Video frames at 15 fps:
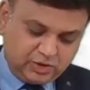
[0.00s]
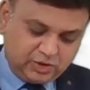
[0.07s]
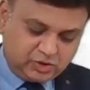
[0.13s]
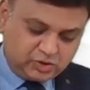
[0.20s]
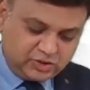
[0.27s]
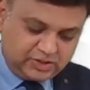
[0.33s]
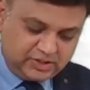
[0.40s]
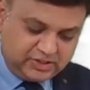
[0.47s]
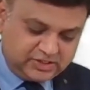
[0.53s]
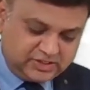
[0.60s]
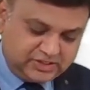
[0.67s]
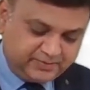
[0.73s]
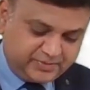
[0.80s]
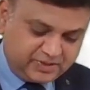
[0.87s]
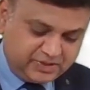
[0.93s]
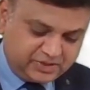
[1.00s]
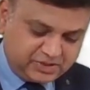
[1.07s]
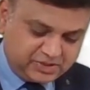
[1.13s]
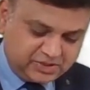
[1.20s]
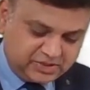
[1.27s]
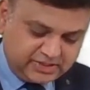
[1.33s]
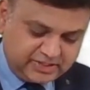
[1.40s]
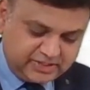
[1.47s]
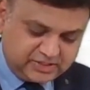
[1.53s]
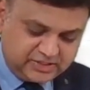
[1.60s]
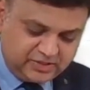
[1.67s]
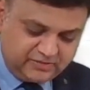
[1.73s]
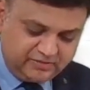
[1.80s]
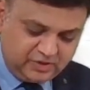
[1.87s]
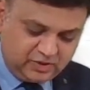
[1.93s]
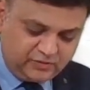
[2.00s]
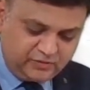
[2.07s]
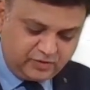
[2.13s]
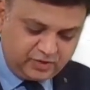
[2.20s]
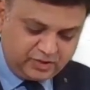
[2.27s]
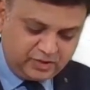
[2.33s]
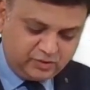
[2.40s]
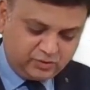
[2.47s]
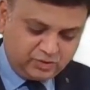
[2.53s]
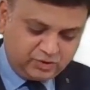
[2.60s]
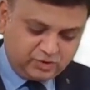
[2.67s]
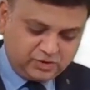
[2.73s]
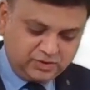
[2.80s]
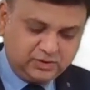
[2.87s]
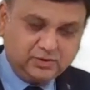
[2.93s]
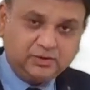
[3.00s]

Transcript: So there is depreciation tax saving of 42,000.